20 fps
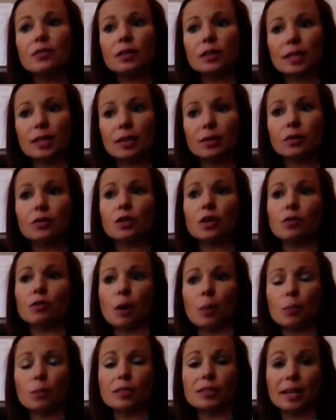alleles are
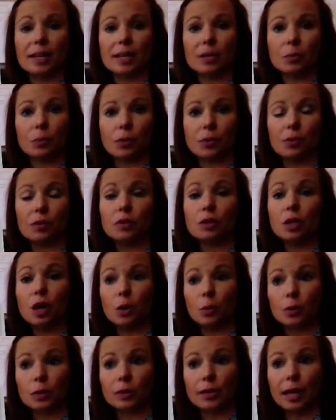represented with a
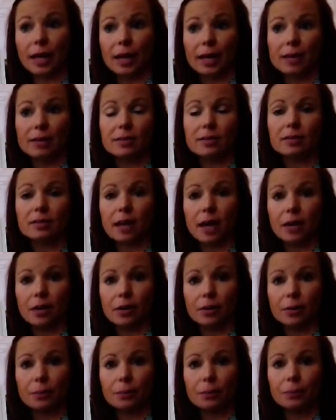lowercase
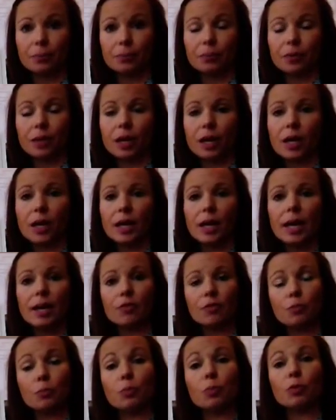letter.
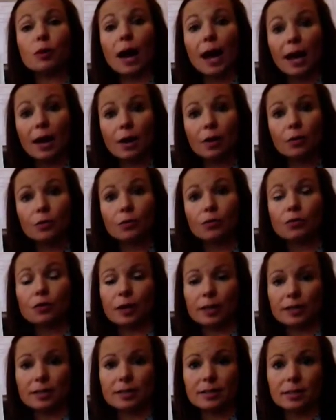If brown, for
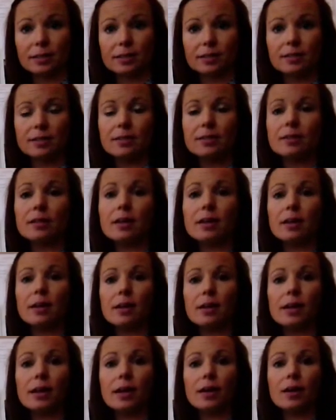instance,
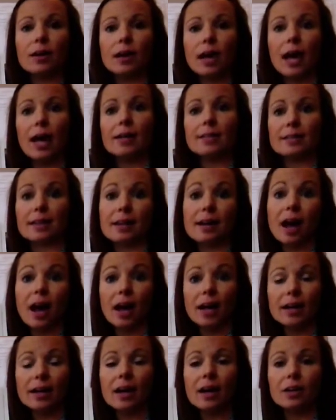as an
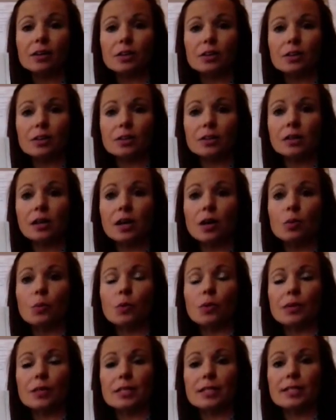eye color,
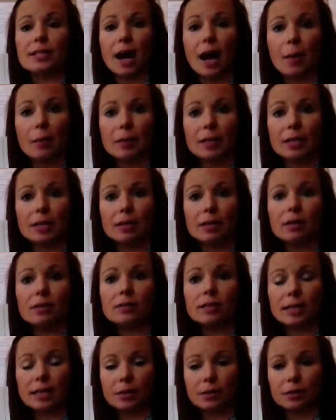were the dominant
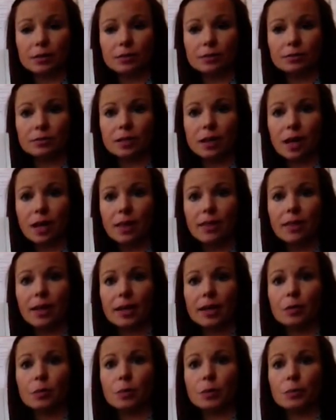allele,
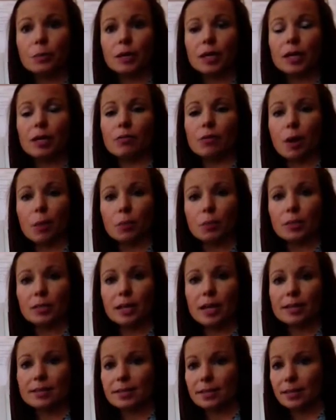then it would be
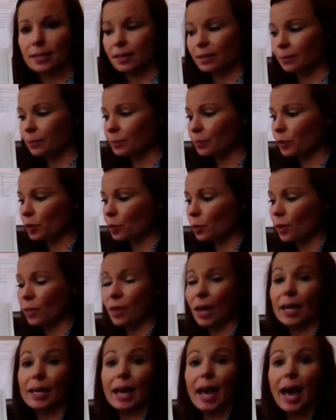represented with
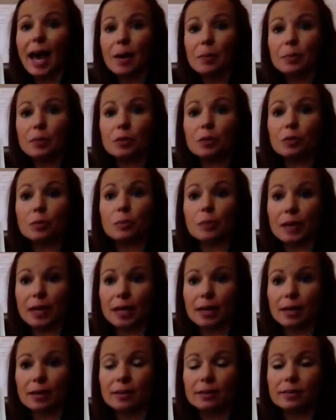a capital
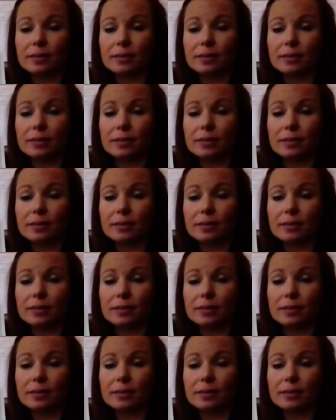B.